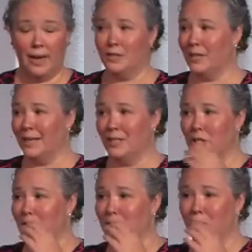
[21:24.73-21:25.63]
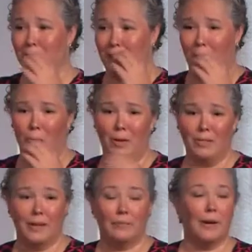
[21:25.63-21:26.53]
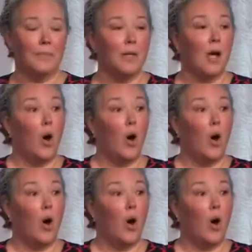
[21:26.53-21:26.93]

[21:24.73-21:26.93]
I just want that one, right?